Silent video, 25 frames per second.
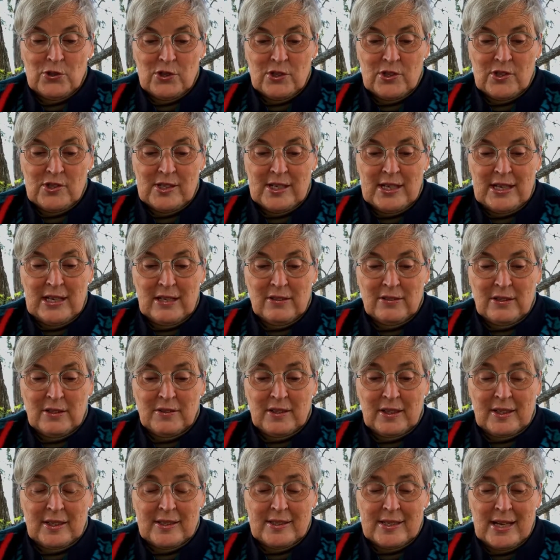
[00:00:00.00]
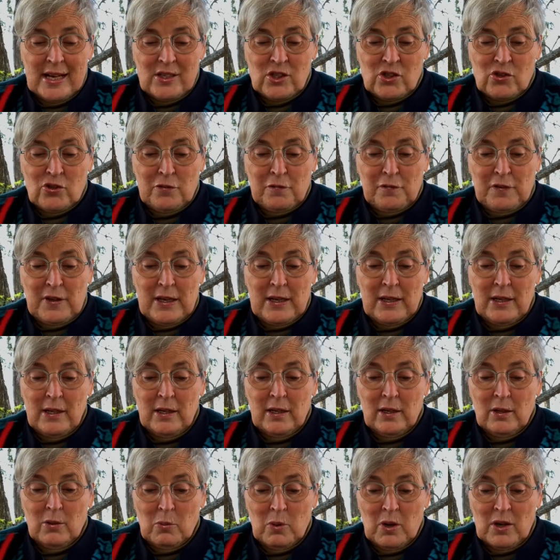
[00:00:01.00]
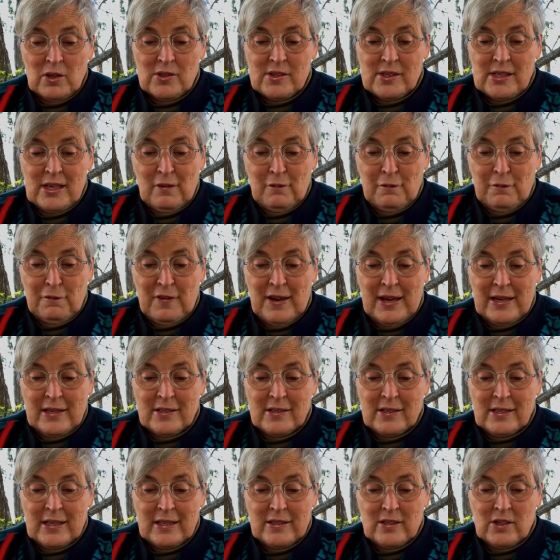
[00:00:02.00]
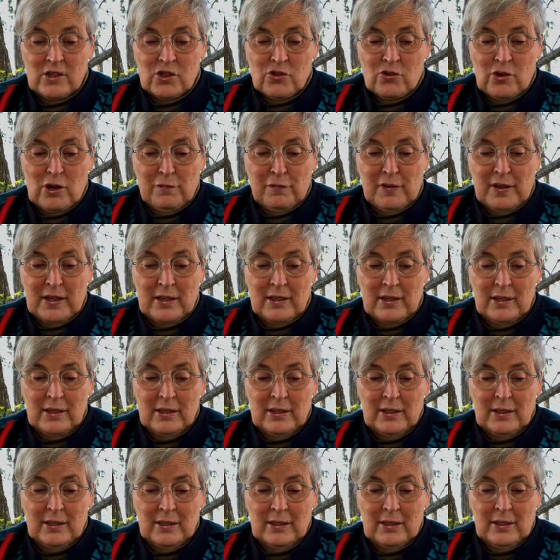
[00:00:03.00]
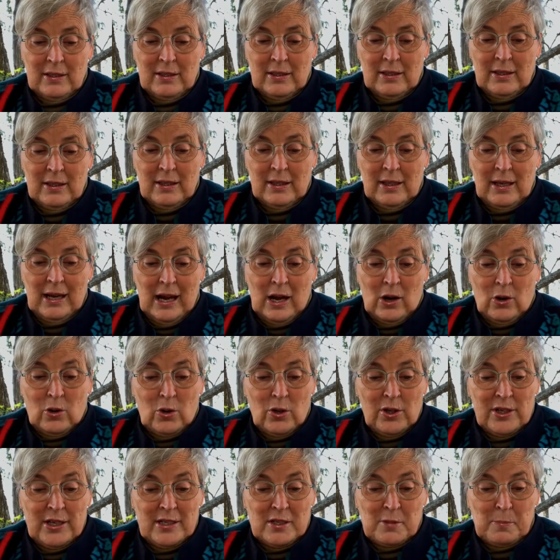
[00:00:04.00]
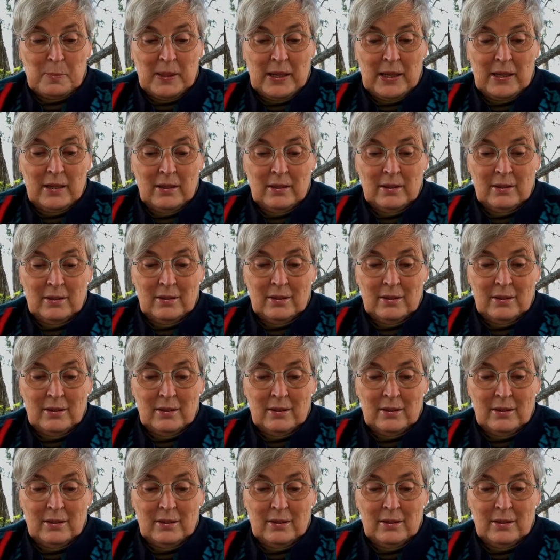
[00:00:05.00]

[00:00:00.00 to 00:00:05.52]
to see that the catastrophe was in fact catastrophic. How could it be?